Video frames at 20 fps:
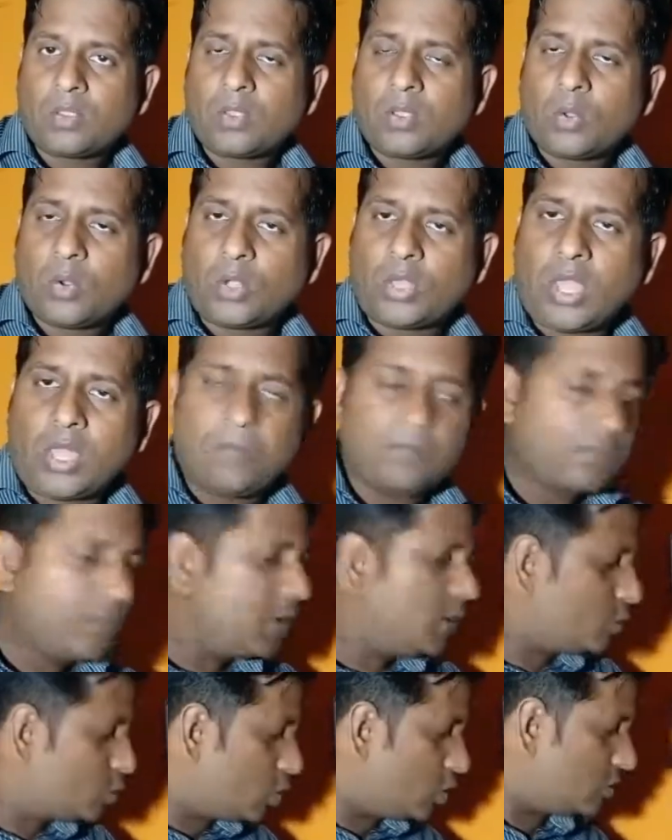Okay,
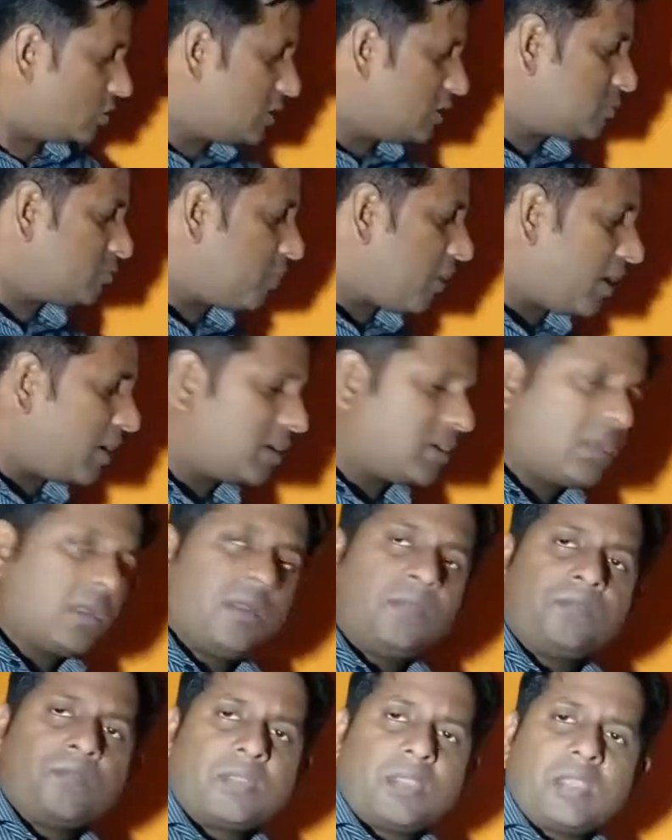so this part
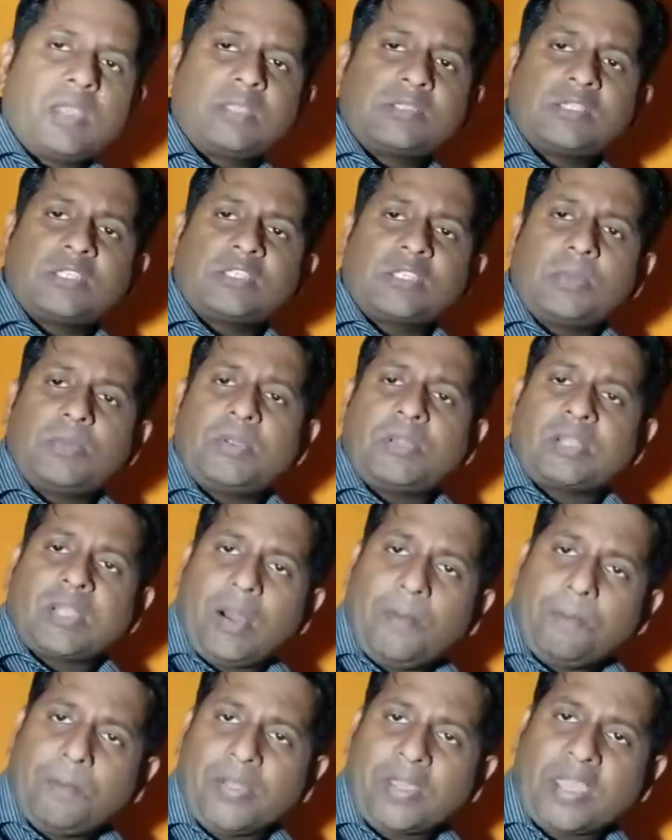is little bit
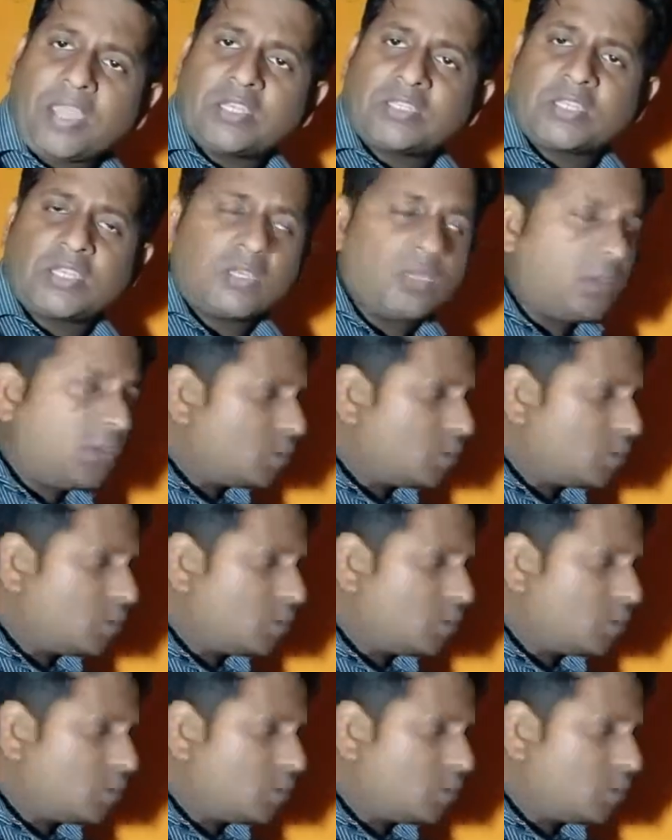complicated,